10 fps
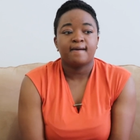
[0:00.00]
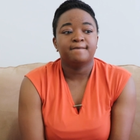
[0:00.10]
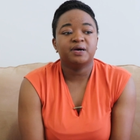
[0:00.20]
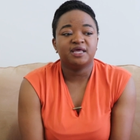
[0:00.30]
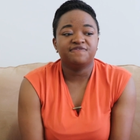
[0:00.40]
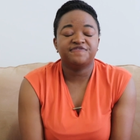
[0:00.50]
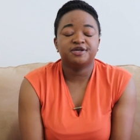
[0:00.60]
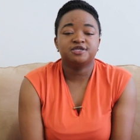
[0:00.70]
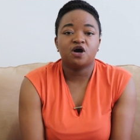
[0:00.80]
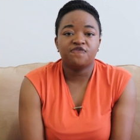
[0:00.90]
But in
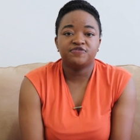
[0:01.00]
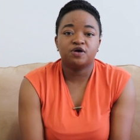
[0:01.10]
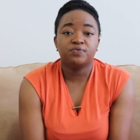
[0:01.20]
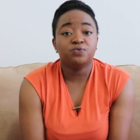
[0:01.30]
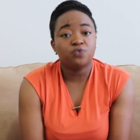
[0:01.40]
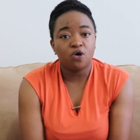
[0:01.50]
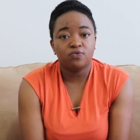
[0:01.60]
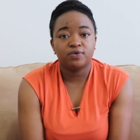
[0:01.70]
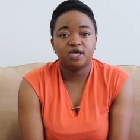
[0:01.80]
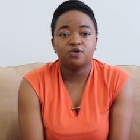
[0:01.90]
Philadelphia, we
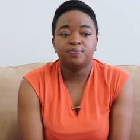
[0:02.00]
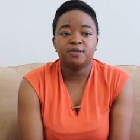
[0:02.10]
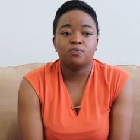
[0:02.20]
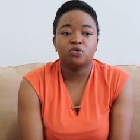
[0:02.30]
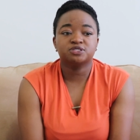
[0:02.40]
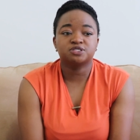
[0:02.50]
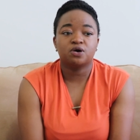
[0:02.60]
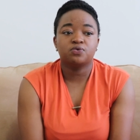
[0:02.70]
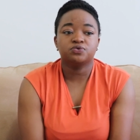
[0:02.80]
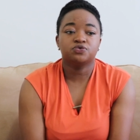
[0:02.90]
won't. It'll be more
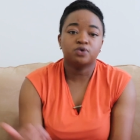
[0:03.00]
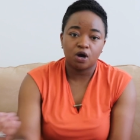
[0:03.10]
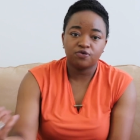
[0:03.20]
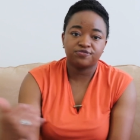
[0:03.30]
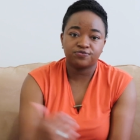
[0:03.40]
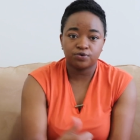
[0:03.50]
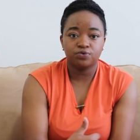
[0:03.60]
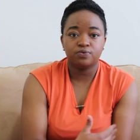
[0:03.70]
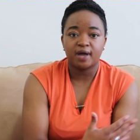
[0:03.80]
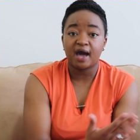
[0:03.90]
so you go
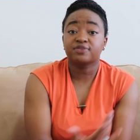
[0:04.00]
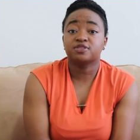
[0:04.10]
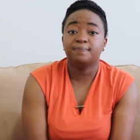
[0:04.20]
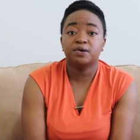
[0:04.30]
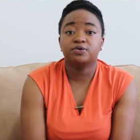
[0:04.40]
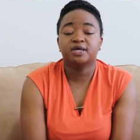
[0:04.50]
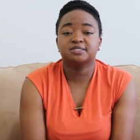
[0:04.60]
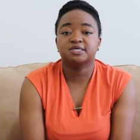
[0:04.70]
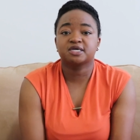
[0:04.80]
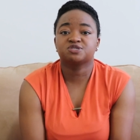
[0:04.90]
throughout the building
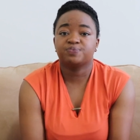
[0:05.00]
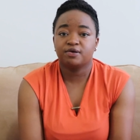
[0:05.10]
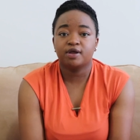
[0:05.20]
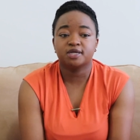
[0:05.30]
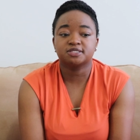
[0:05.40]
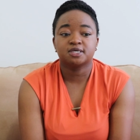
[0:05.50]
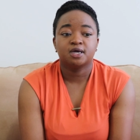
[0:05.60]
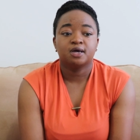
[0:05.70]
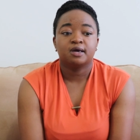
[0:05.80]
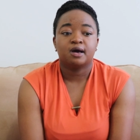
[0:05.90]
to experience
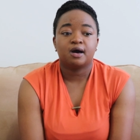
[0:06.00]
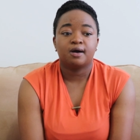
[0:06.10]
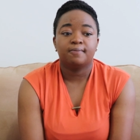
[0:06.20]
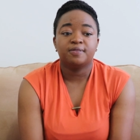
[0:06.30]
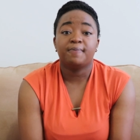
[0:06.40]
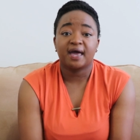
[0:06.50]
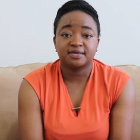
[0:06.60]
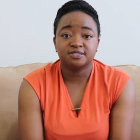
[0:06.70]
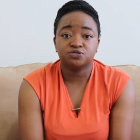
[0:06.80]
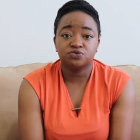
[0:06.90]
the back
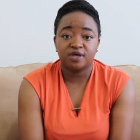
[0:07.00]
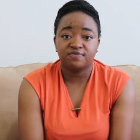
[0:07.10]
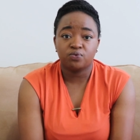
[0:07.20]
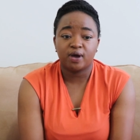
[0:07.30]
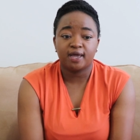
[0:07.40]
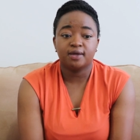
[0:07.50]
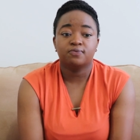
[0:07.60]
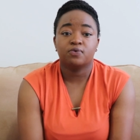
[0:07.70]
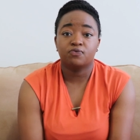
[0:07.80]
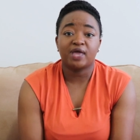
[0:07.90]
to school giveaway,
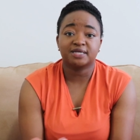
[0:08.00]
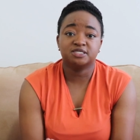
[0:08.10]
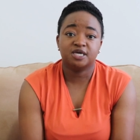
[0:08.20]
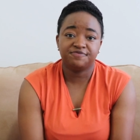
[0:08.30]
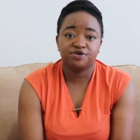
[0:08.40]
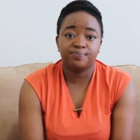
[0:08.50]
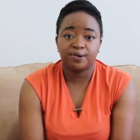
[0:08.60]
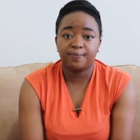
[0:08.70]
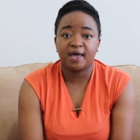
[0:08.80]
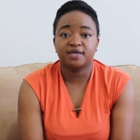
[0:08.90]
where we actually give you a
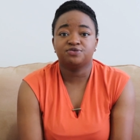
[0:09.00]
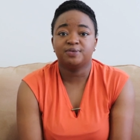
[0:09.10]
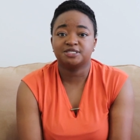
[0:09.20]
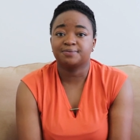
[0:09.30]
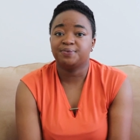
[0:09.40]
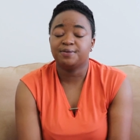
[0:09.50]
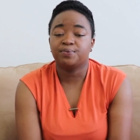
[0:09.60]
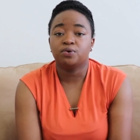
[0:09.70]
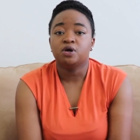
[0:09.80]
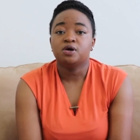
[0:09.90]
book bag. You meet some
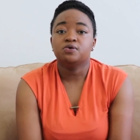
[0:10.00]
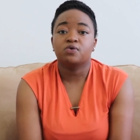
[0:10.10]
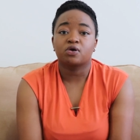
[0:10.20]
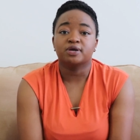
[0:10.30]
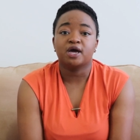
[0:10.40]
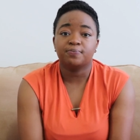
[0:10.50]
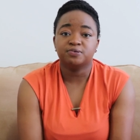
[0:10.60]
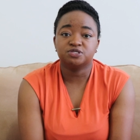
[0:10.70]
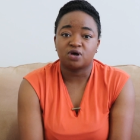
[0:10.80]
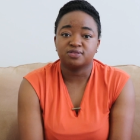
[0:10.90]
people who are going to help
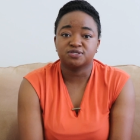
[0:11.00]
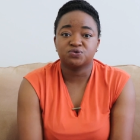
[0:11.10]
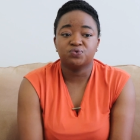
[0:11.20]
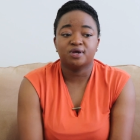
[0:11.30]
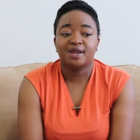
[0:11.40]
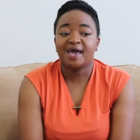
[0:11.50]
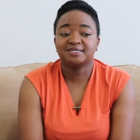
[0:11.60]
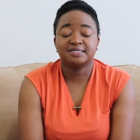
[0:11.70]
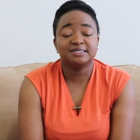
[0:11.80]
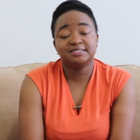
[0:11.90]
you start the school year in
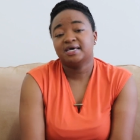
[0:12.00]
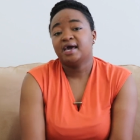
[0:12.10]
excellence.